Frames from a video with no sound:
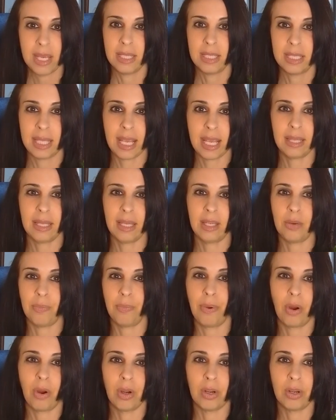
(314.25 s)
saying that your
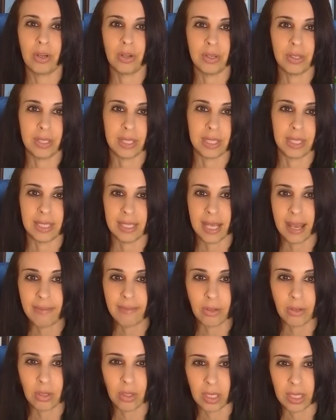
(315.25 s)
partner is the
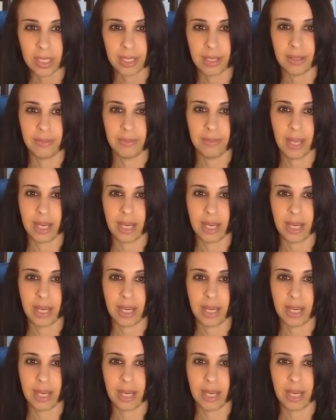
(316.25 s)
devil and, a,